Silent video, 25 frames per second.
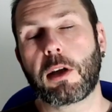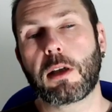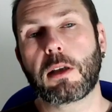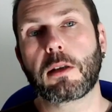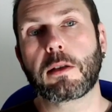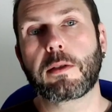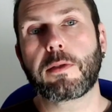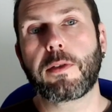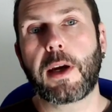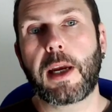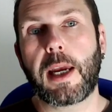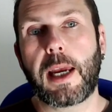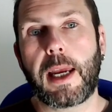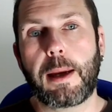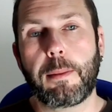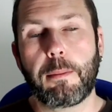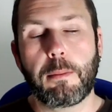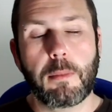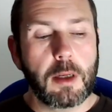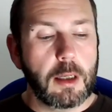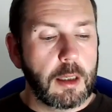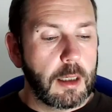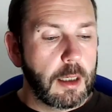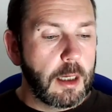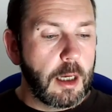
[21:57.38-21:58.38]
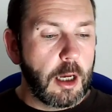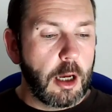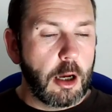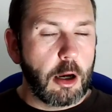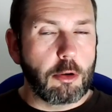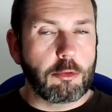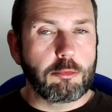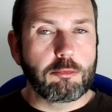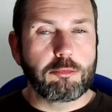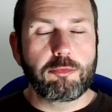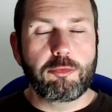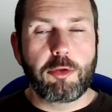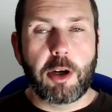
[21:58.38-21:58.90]
for him.
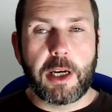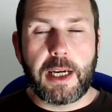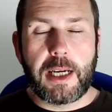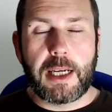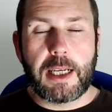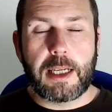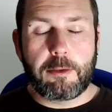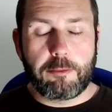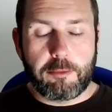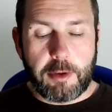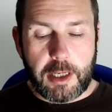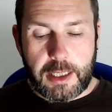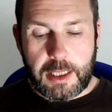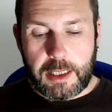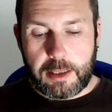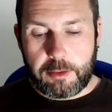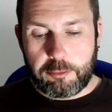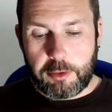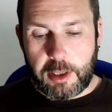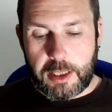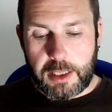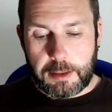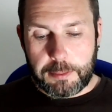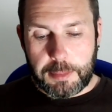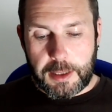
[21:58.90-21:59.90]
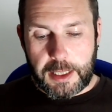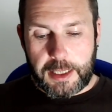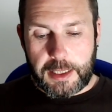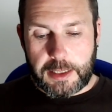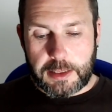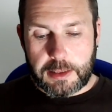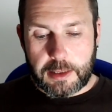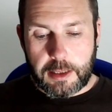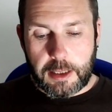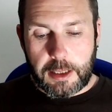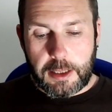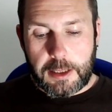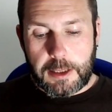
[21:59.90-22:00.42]
Really
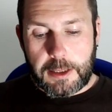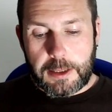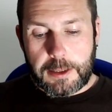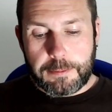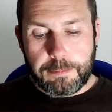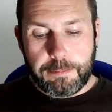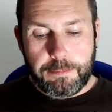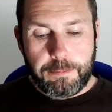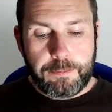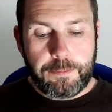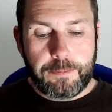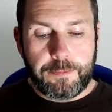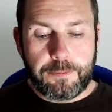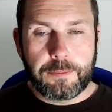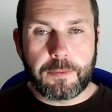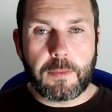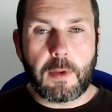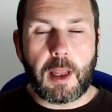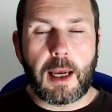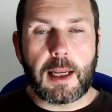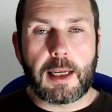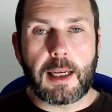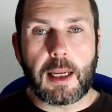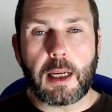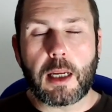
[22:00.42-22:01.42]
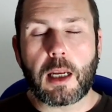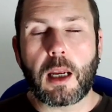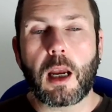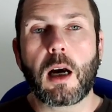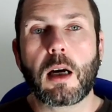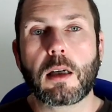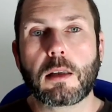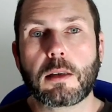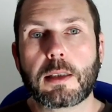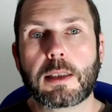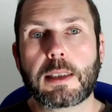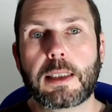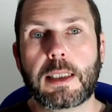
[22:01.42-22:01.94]
pleased. And I
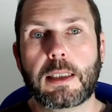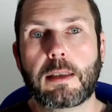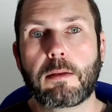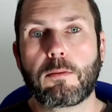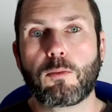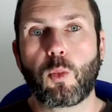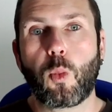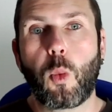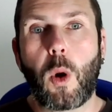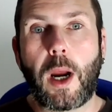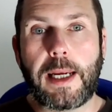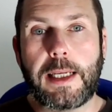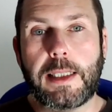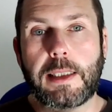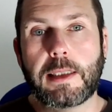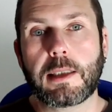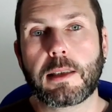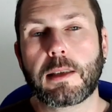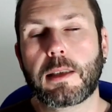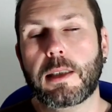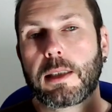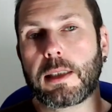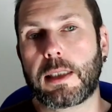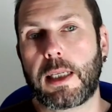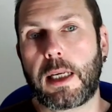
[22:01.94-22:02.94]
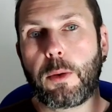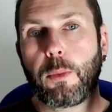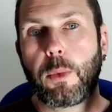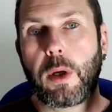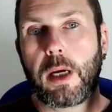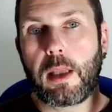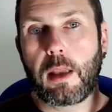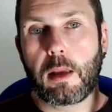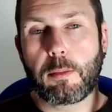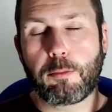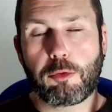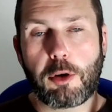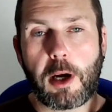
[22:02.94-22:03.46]
can't wait to see where
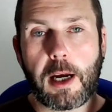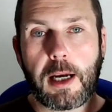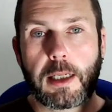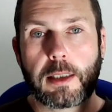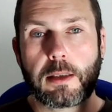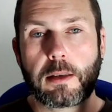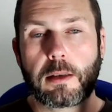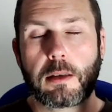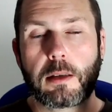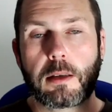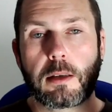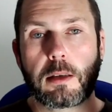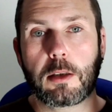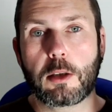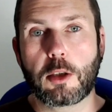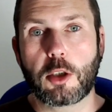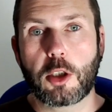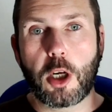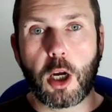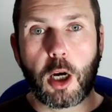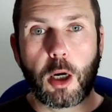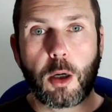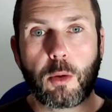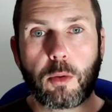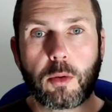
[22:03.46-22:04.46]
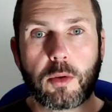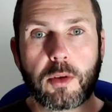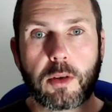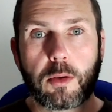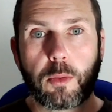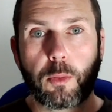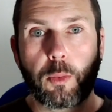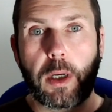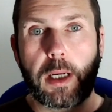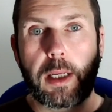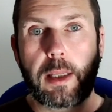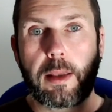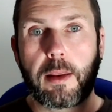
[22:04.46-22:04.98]
the brand goes
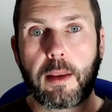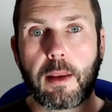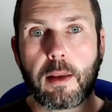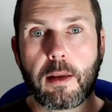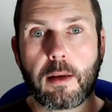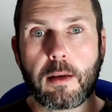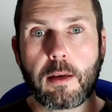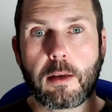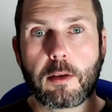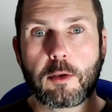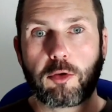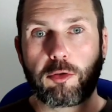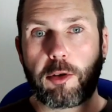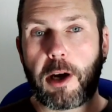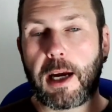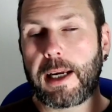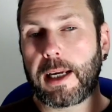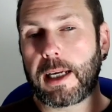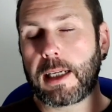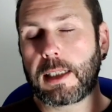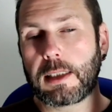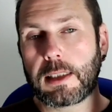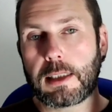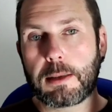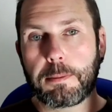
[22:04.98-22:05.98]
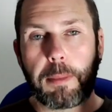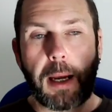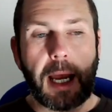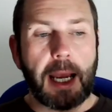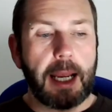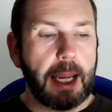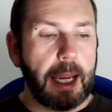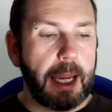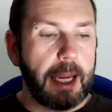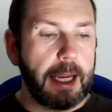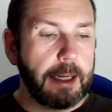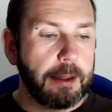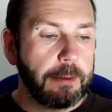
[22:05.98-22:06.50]
with Dragon's
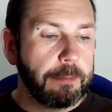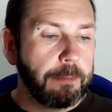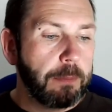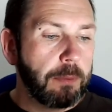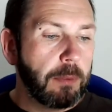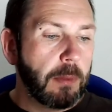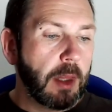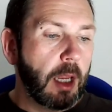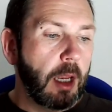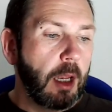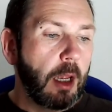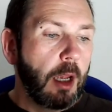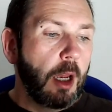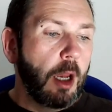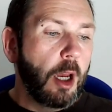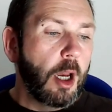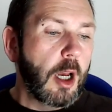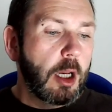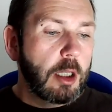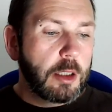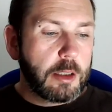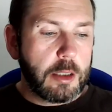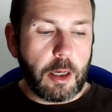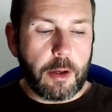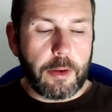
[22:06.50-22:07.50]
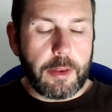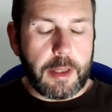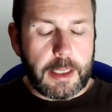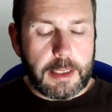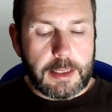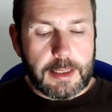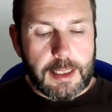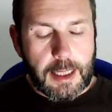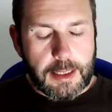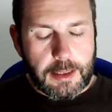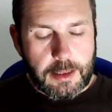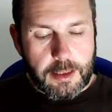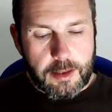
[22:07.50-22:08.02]
backing. So the
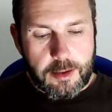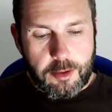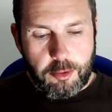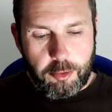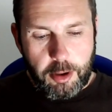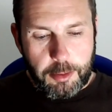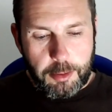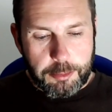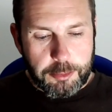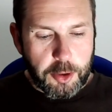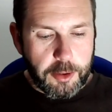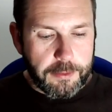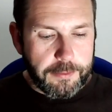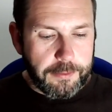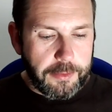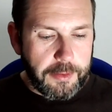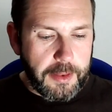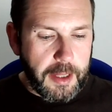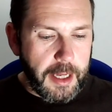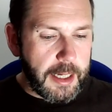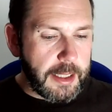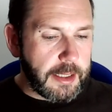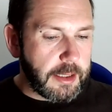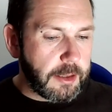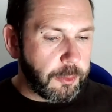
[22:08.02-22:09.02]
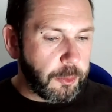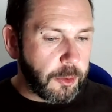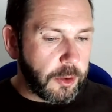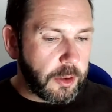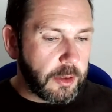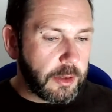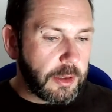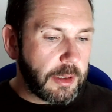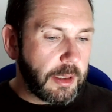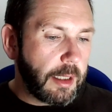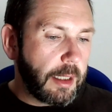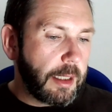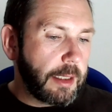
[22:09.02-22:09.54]
scent description for this
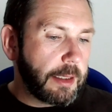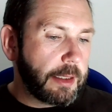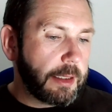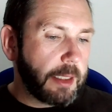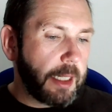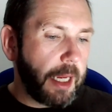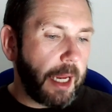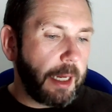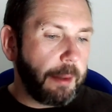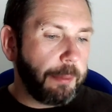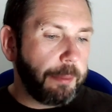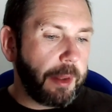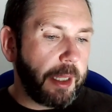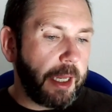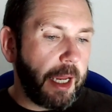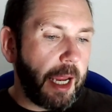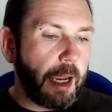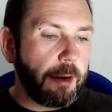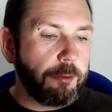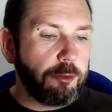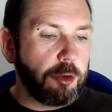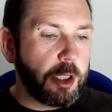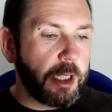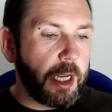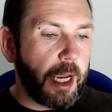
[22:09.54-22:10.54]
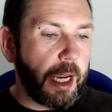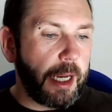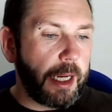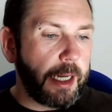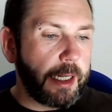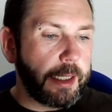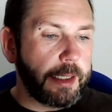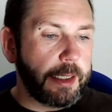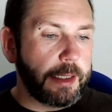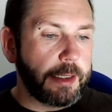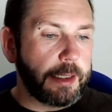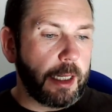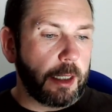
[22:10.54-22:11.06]
was: escape the everyday and
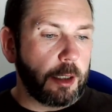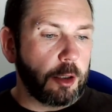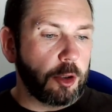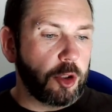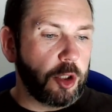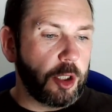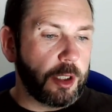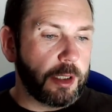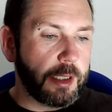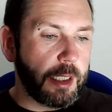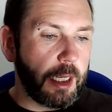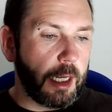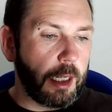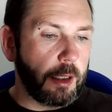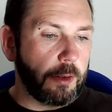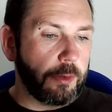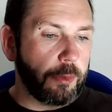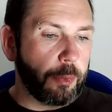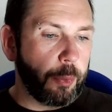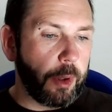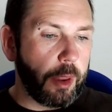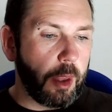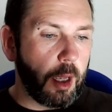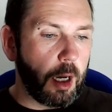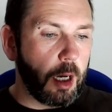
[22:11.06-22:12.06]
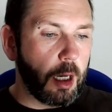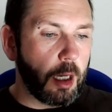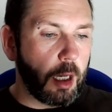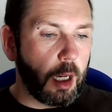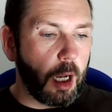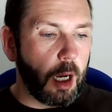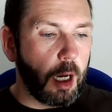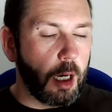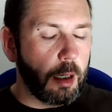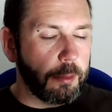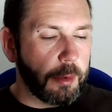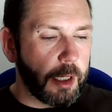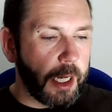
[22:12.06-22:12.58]
indulge yourself with our
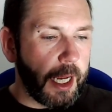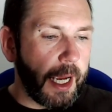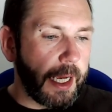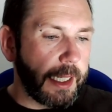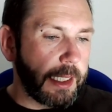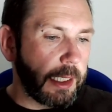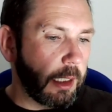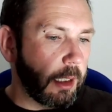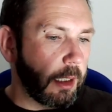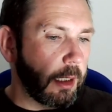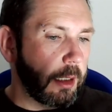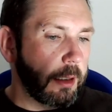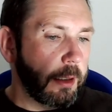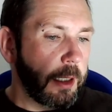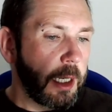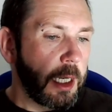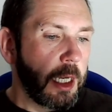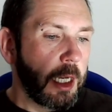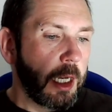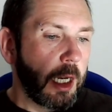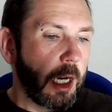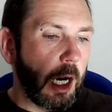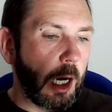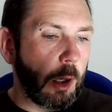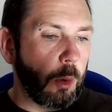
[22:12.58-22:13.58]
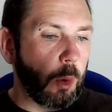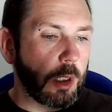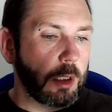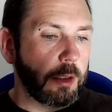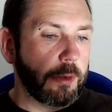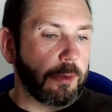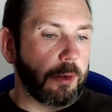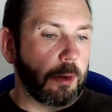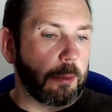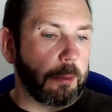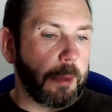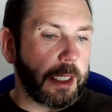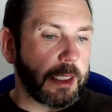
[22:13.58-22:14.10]
Calm candle, a wonderful
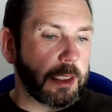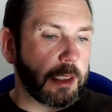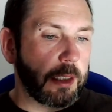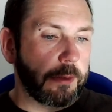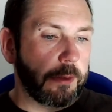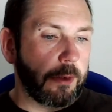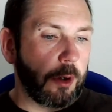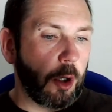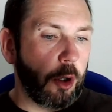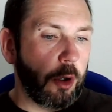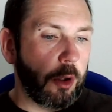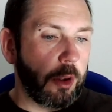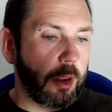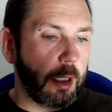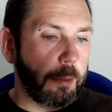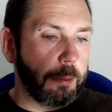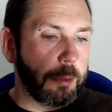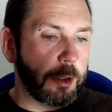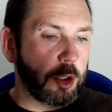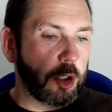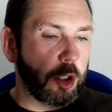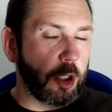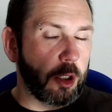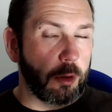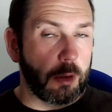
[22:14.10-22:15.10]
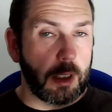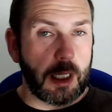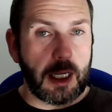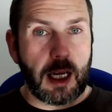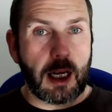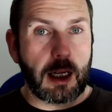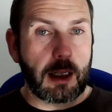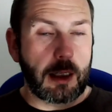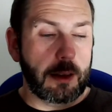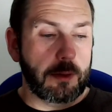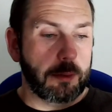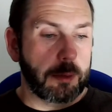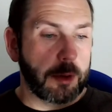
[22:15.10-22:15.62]
mix of earthy patchouli, I
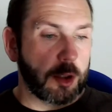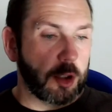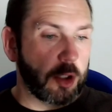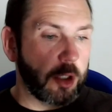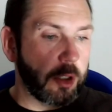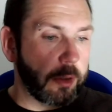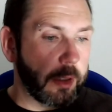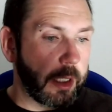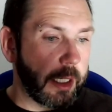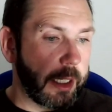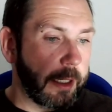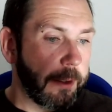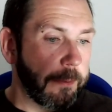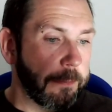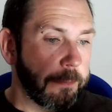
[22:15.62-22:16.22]
love patchouli,